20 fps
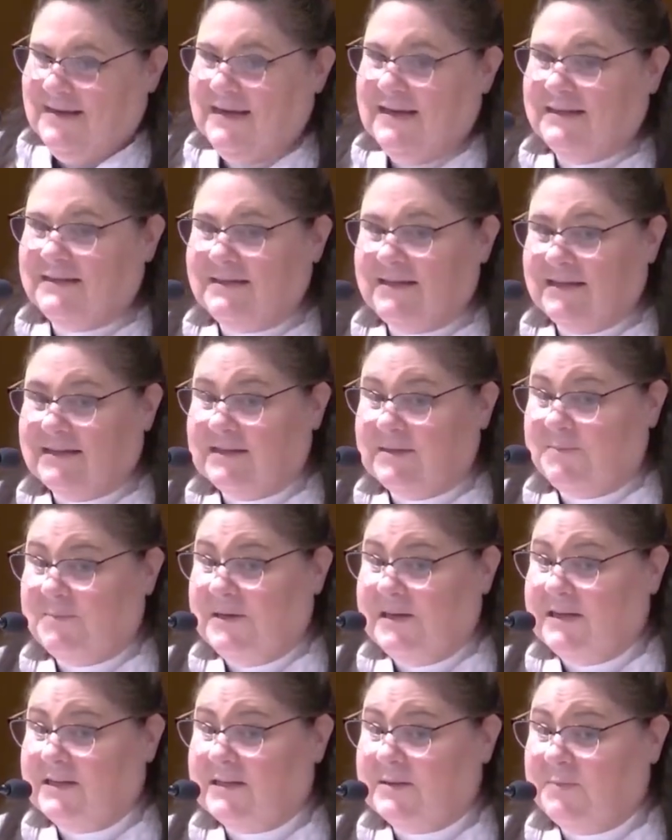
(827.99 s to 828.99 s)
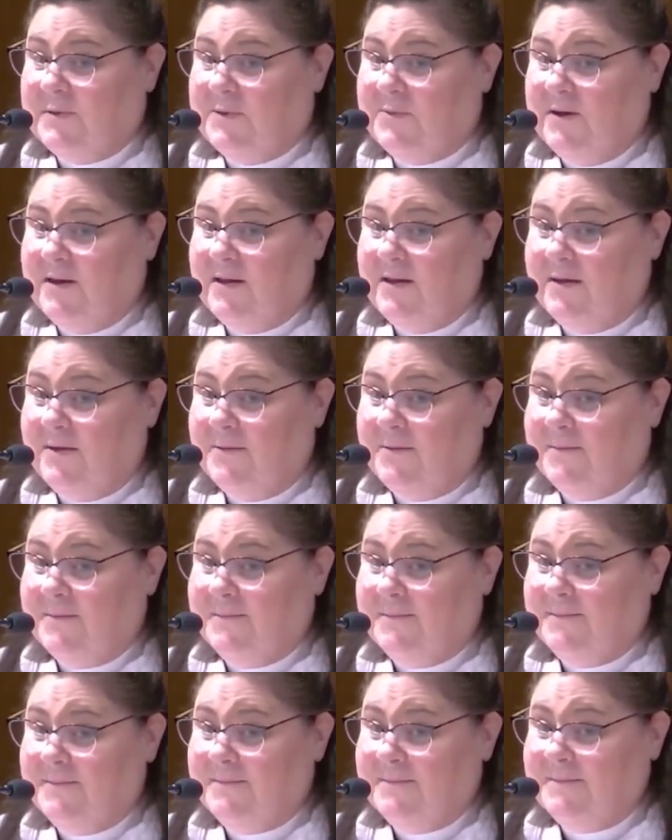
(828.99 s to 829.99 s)
He says, Peace be with you.
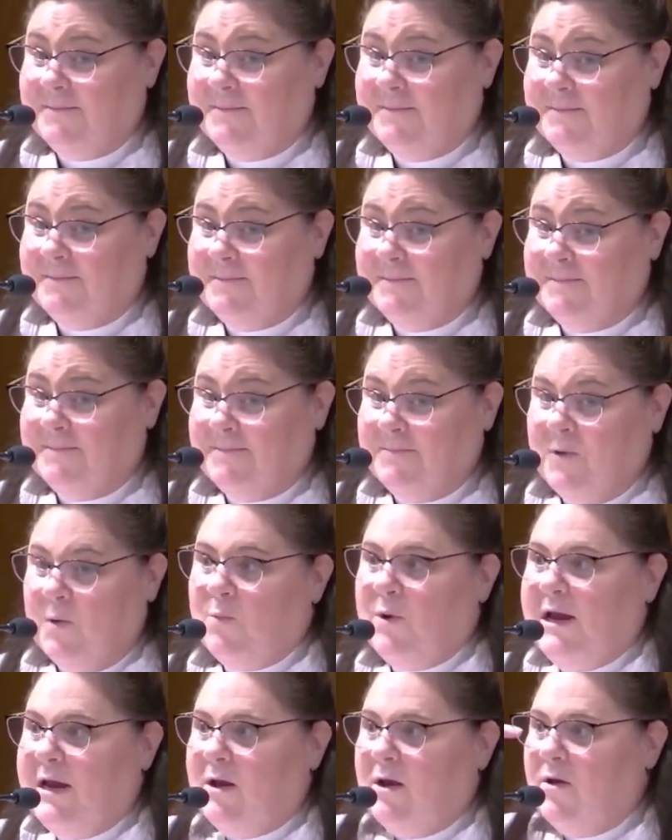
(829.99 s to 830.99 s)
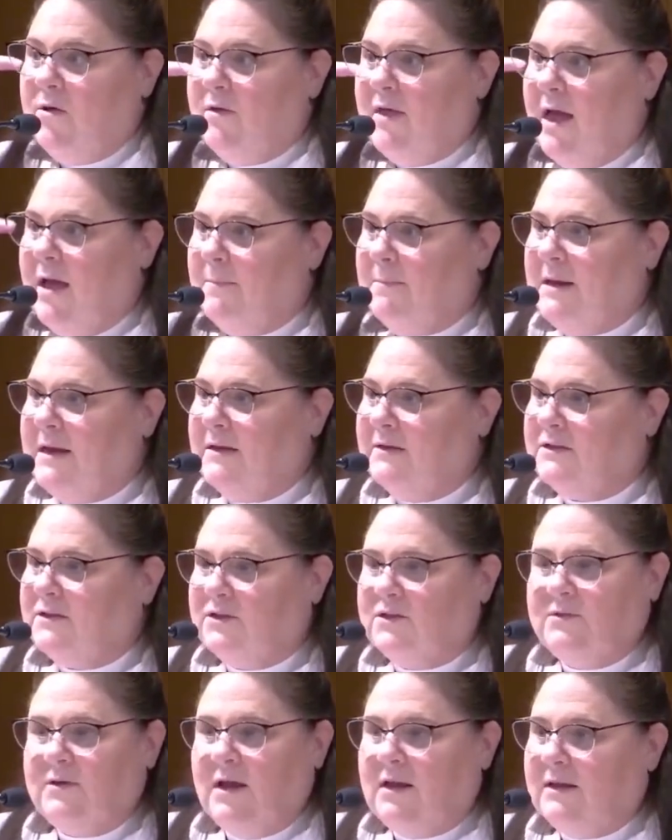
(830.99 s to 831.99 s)
We know that means
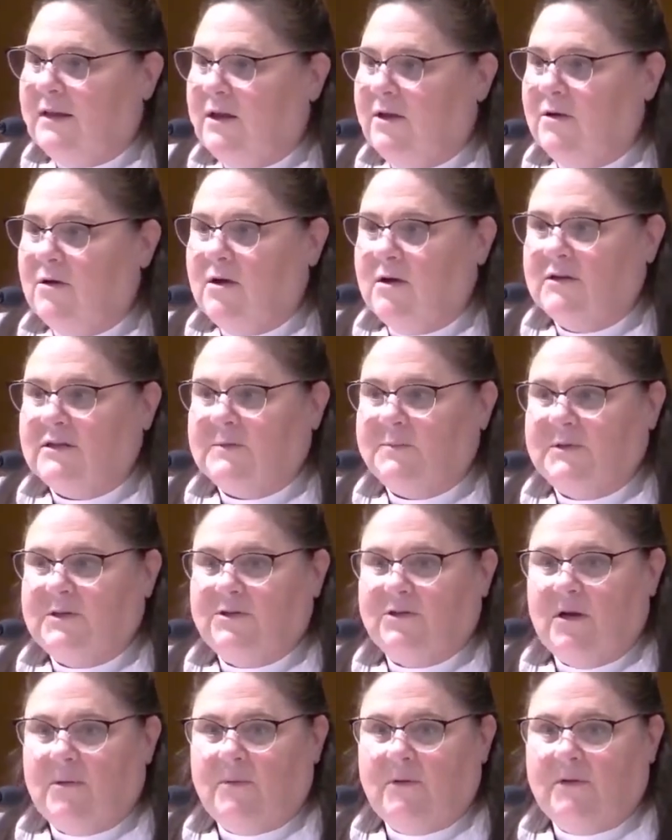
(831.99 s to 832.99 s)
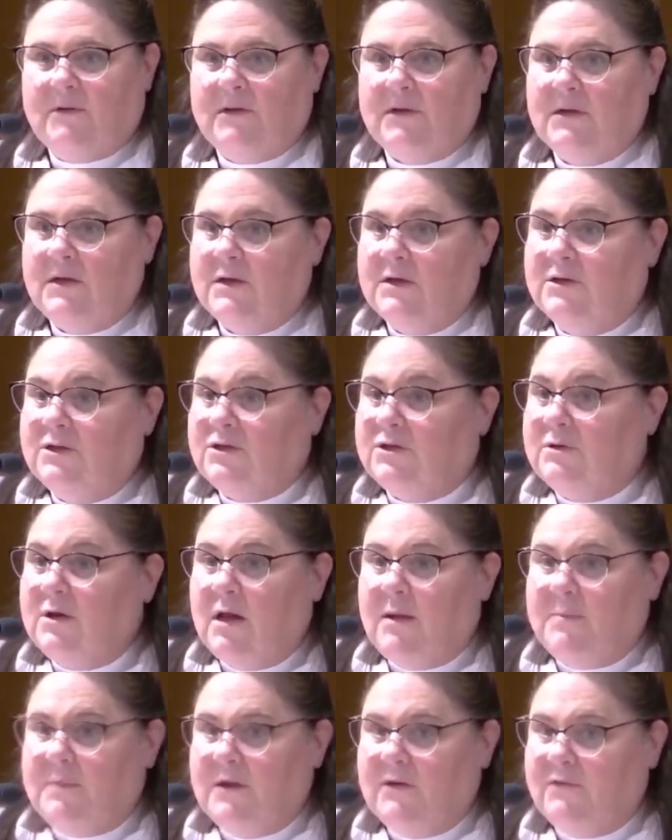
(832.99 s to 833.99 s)
do not let your hearts be troubled, do
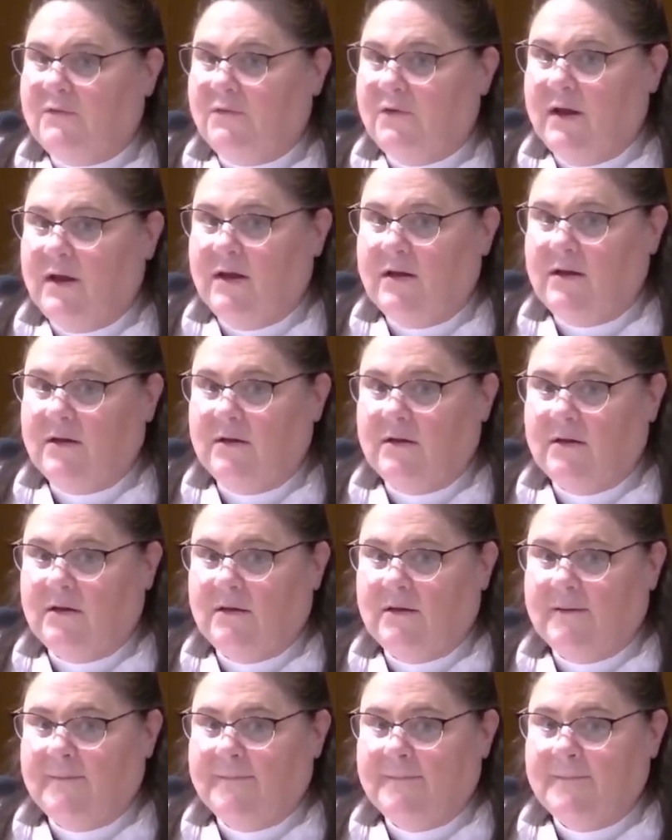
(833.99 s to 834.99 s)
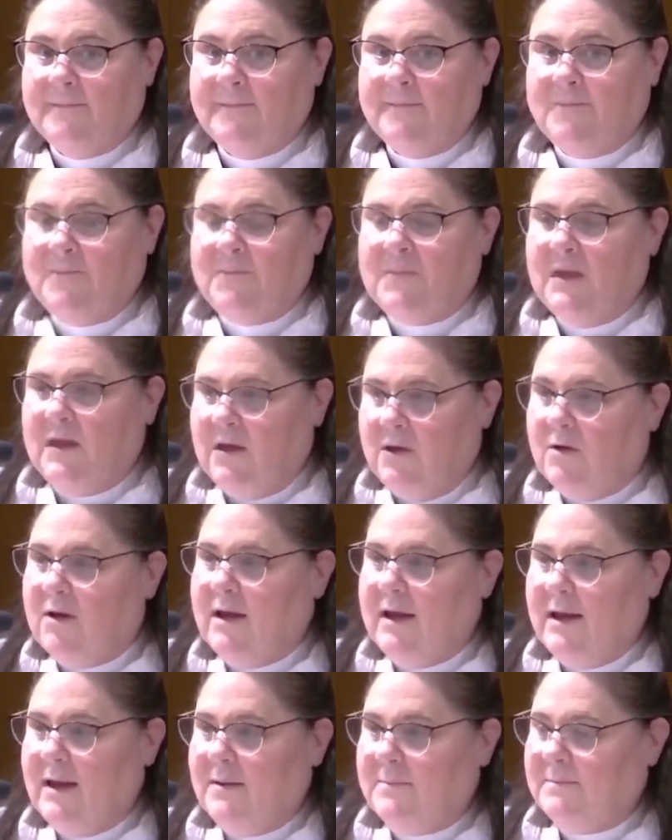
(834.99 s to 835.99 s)
not be afraid. Here
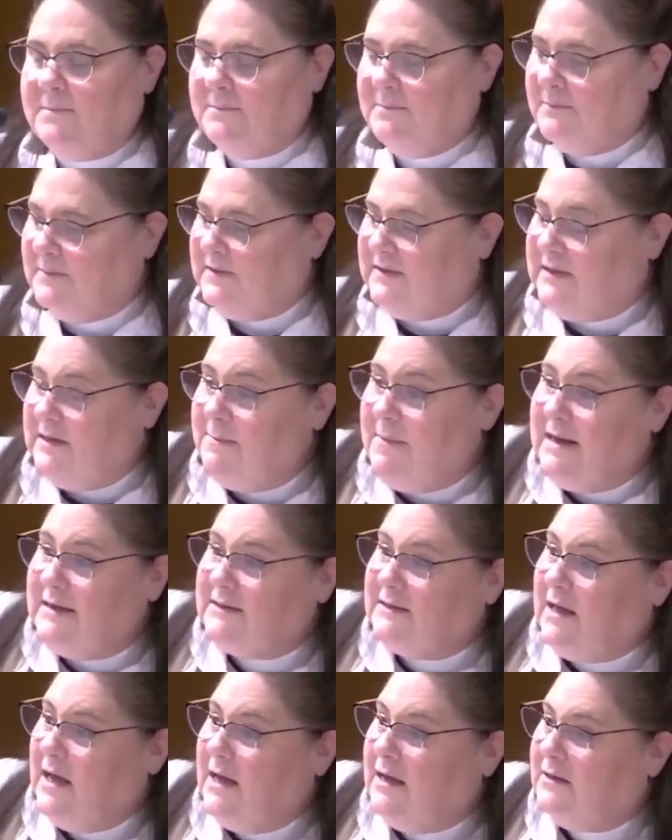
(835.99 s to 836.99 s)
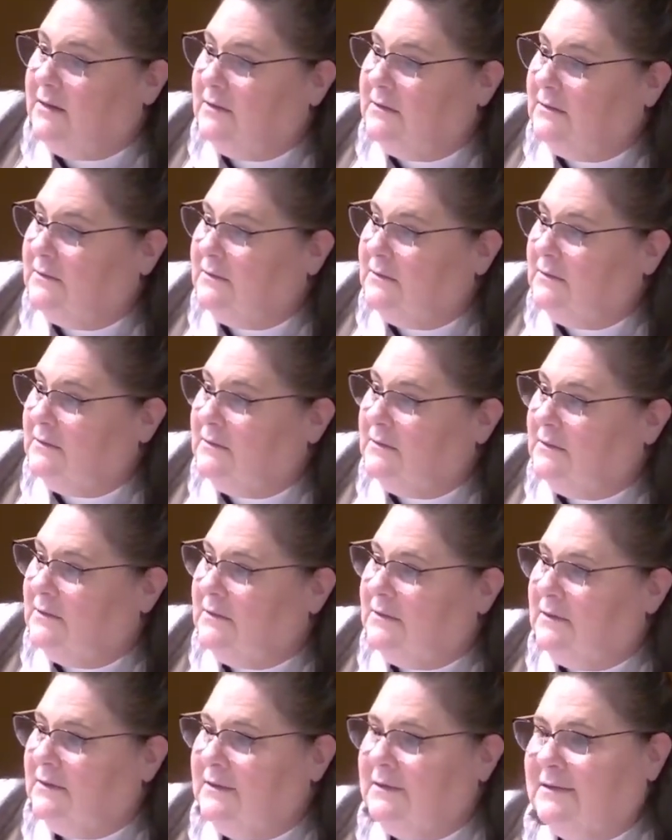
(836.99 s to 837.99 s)
I am. See my side.
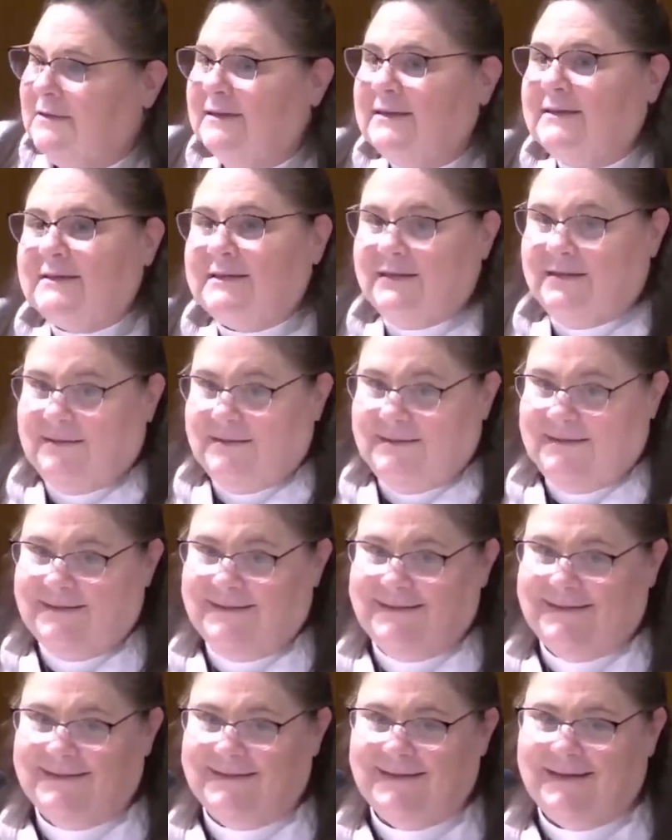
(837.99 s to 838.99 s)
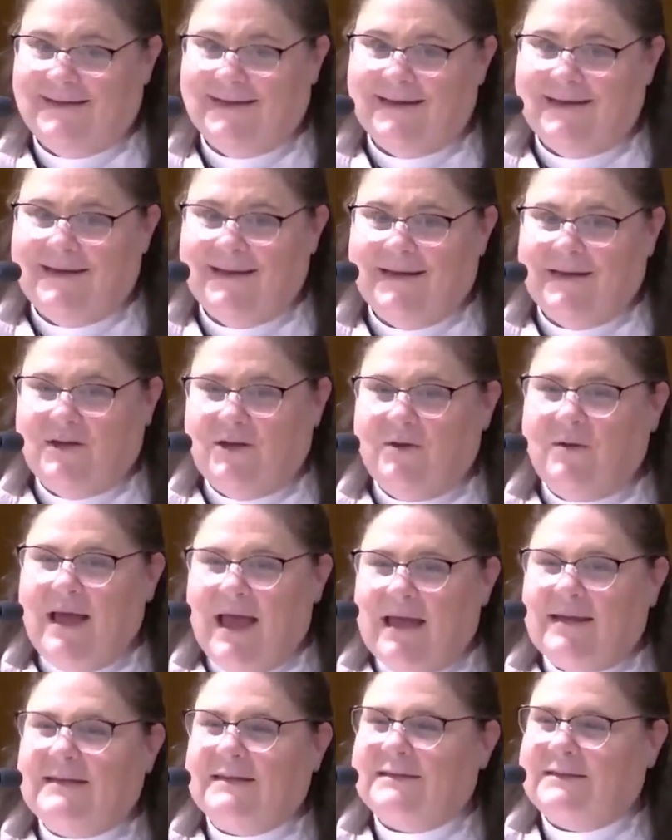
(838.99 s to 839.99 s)
Listen, you
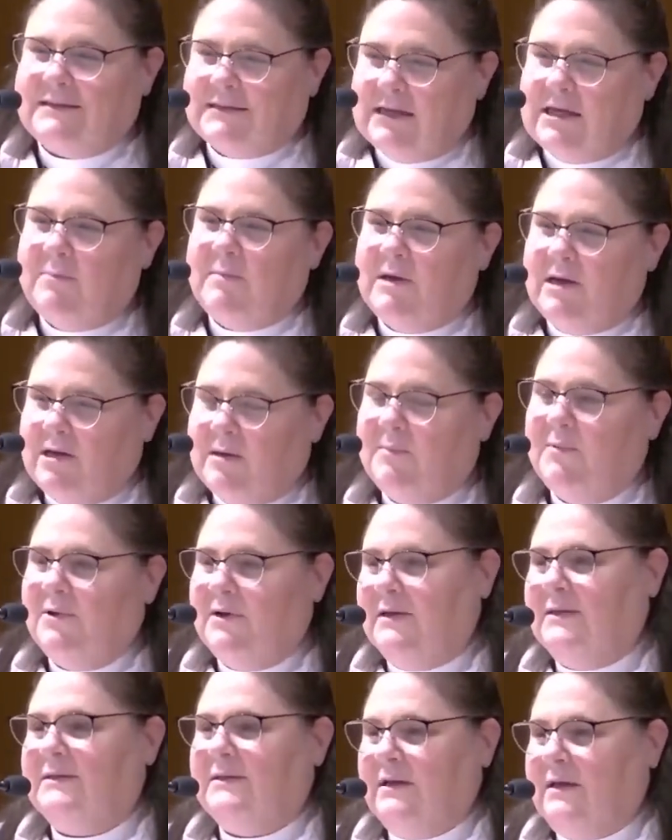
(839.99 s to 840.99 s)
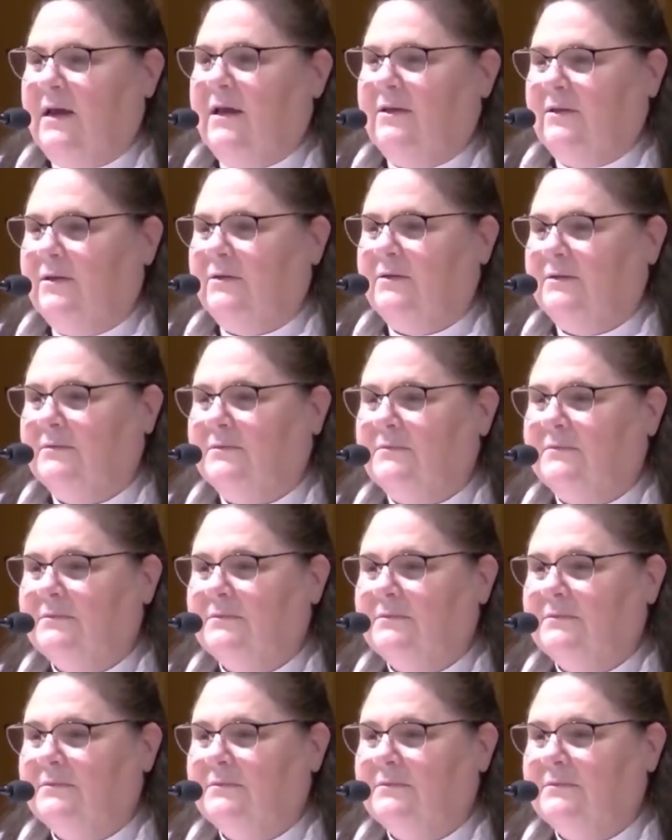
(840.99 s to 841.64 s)
had to see me to put it together.